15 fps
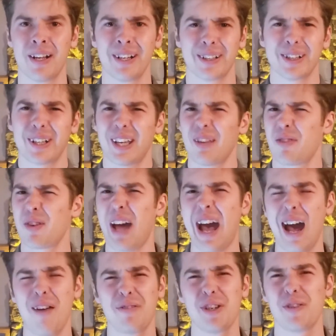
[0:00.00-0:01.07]
Look, if you
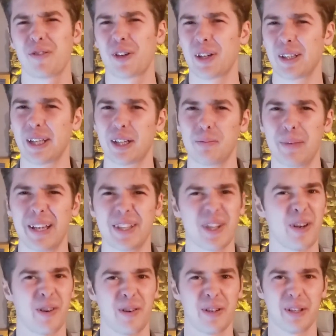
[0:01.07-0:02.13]
have to for a little bit
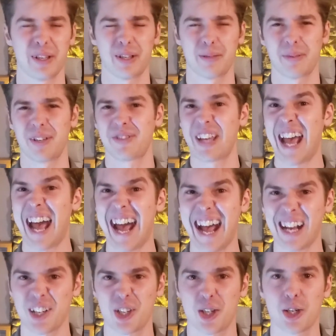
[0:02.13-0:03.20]
to earn a little bit of
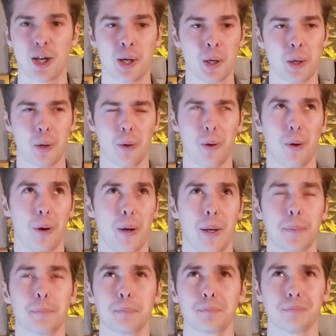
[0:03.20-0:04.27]
cash, or